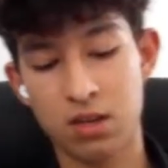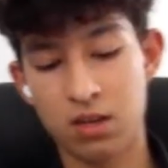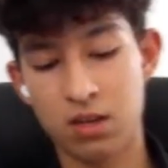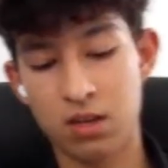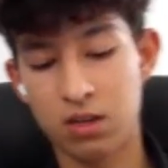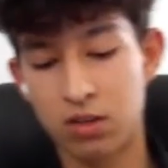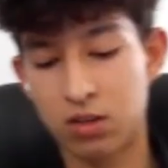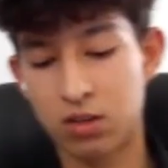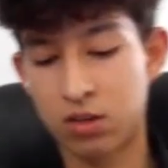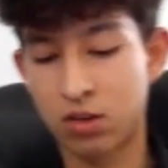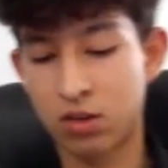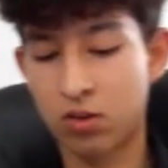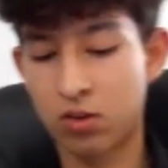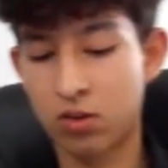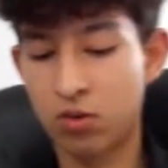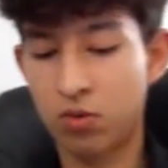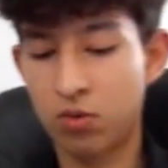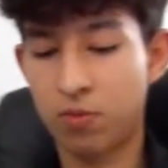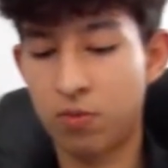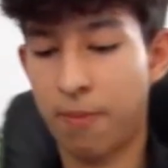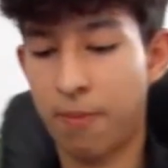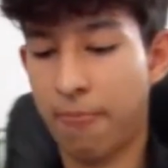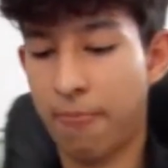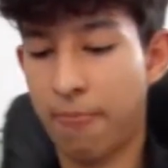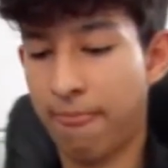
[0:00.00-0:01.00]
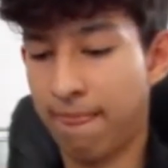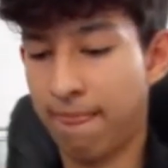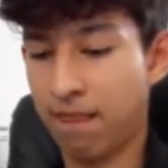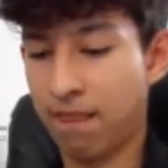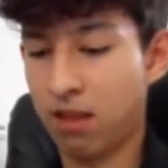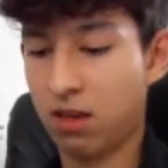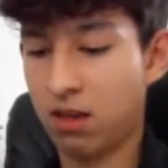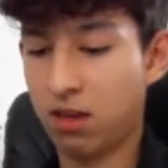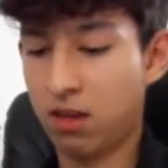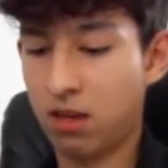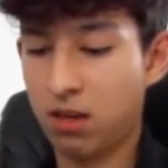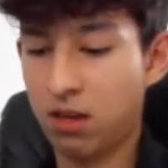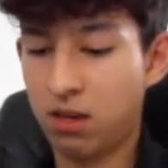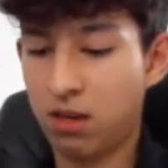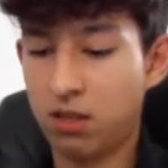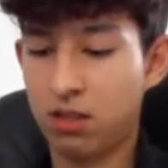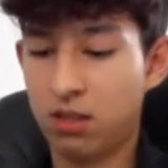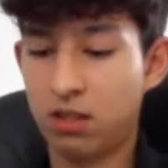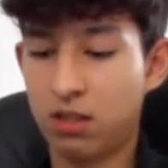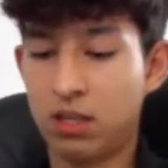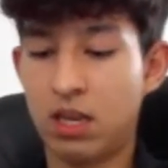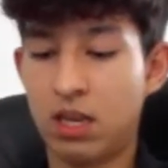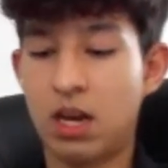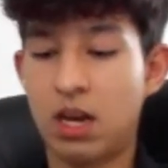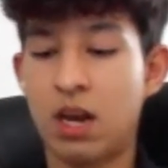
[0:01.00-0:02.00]
So
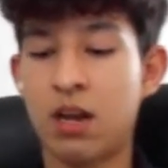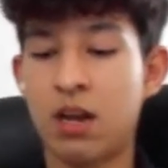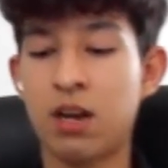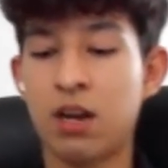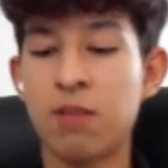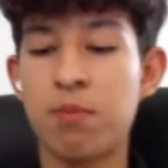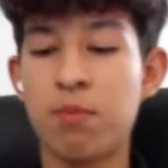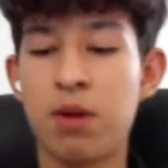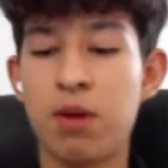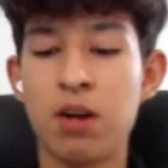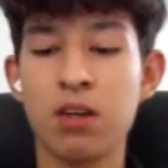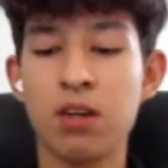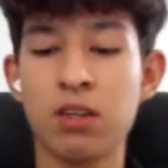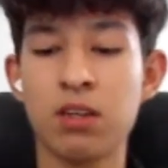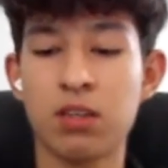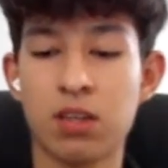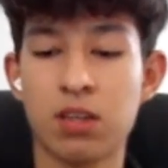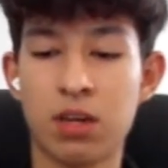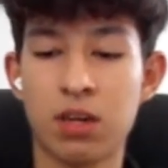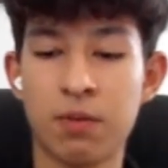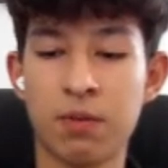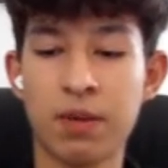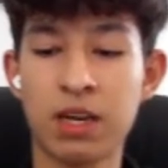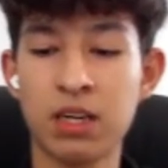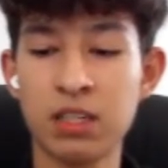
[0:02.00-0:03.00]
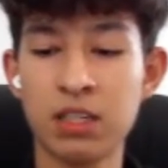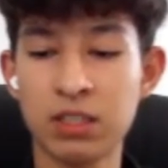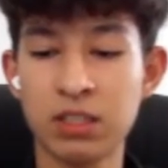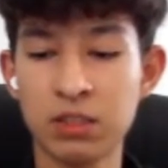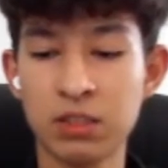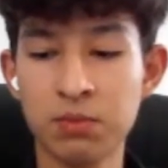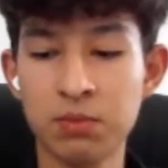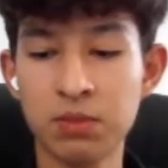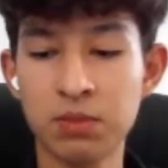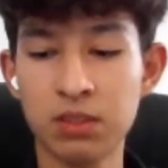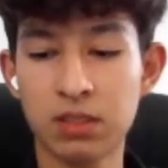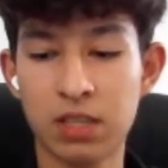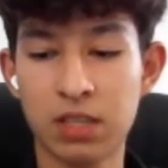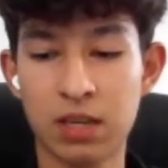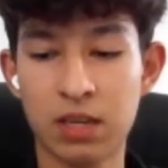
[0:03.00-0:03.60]
the ionic bonds are mechanisms that